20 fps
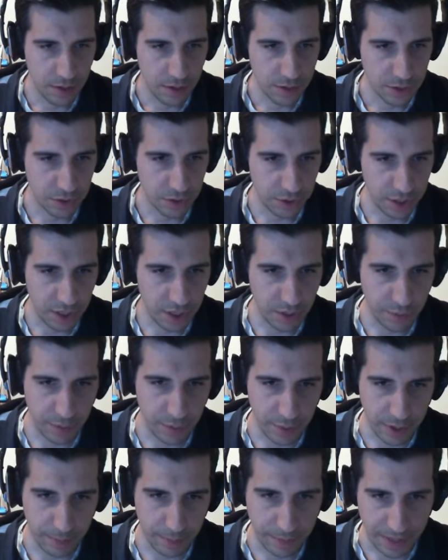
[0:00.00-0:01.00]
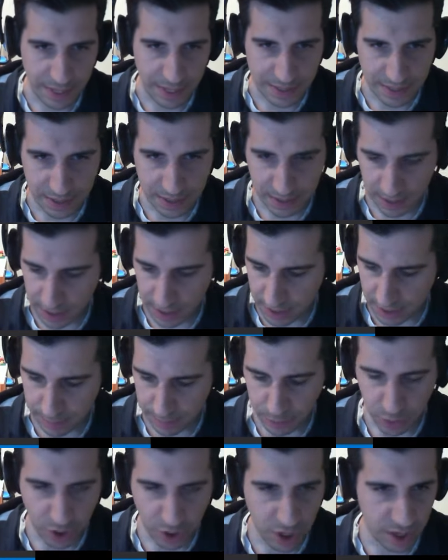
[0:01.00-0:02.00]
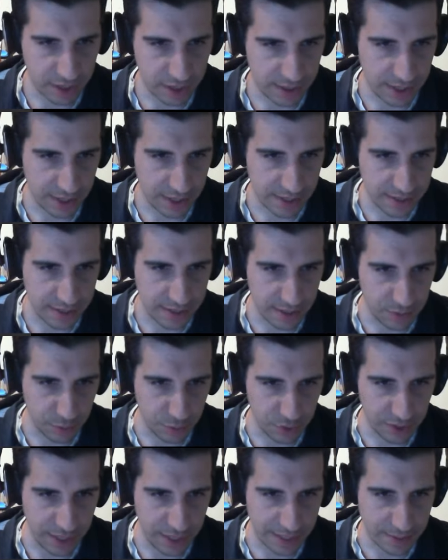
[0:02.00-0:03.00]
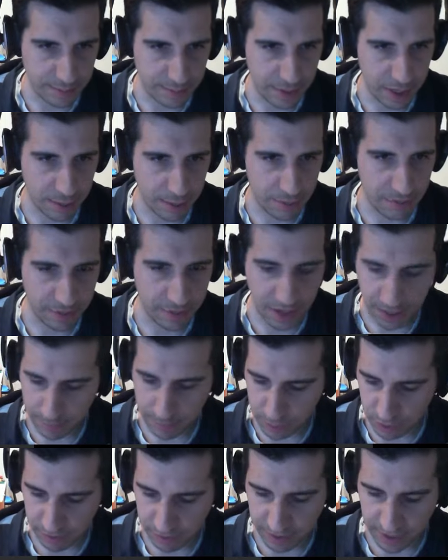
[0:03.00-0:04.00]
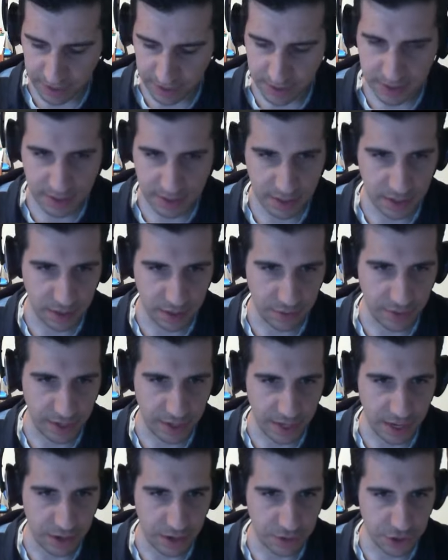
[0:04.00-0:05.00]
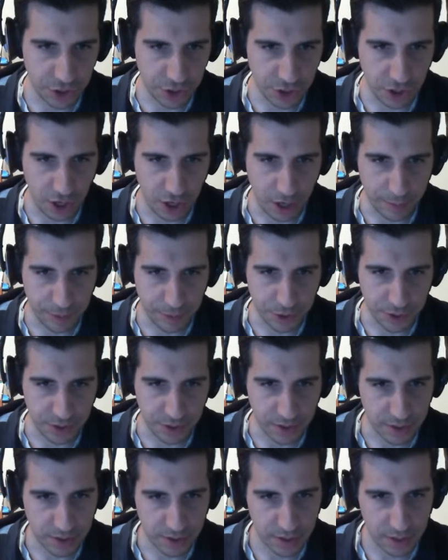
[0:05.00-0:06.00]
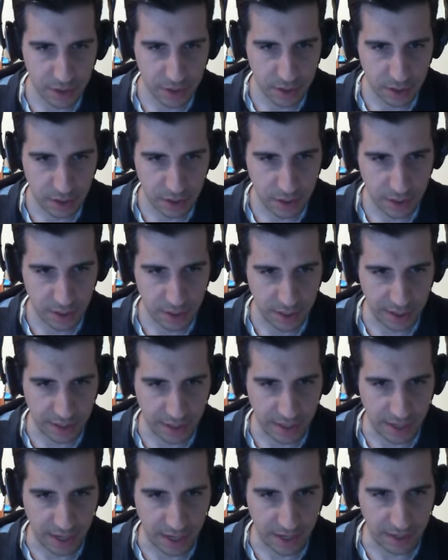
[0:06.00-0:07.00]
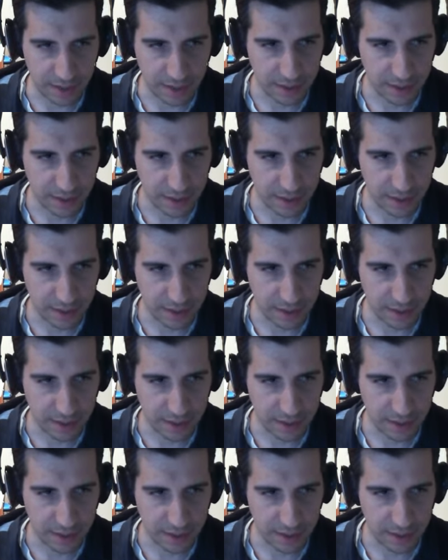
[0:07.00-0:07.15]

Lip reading: So here we want to pass it an MU context, and really that's made up of MU events and right now G options, like that.